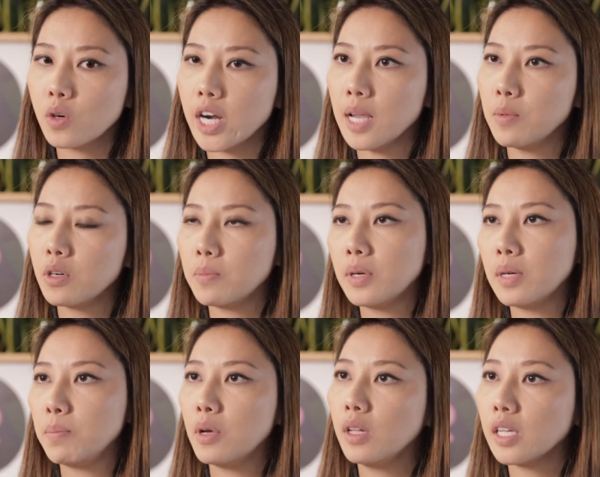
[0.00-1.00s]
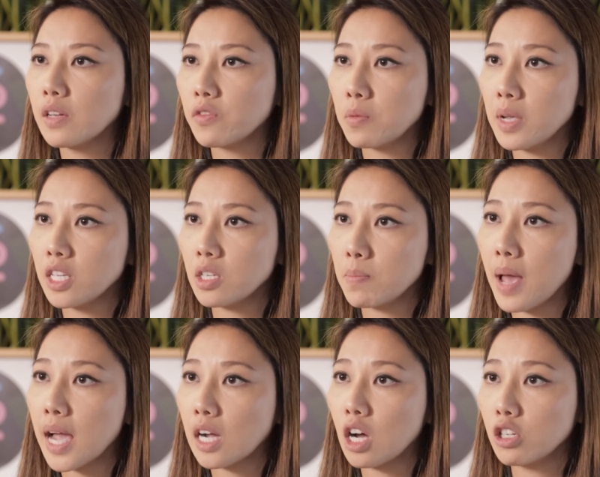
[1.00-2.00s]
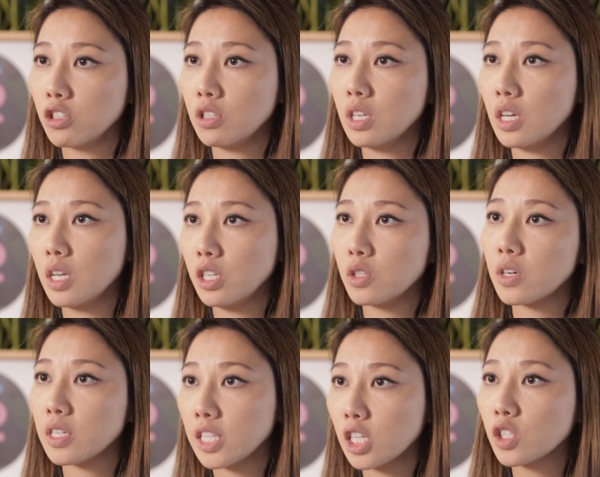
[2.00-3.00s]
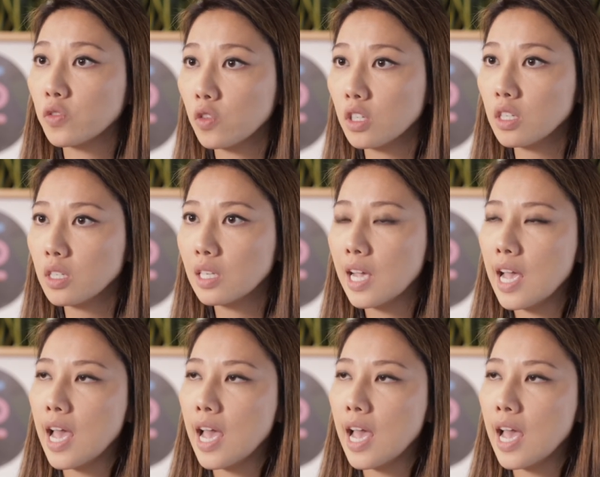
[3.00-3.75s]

We're able to put billing information back into our Salesforce,